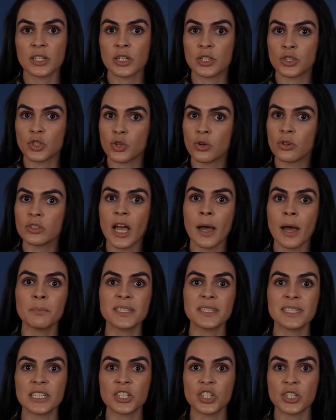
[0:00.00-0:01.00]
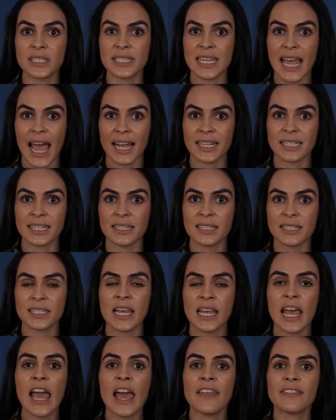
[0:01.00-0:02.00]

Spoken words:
controlled opposition tactics